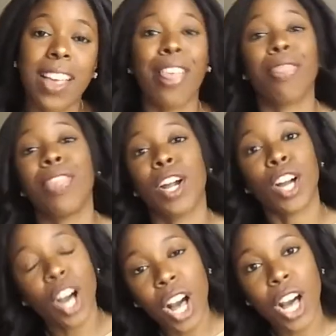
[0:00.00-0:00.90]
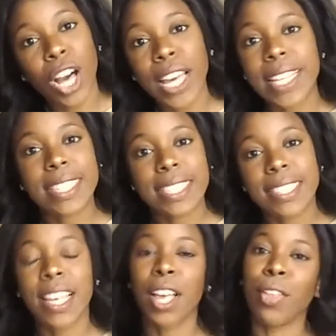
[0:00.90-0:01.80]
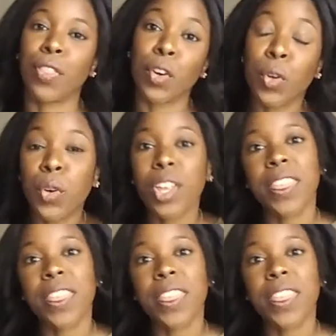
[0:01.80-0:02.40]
the cons, the good,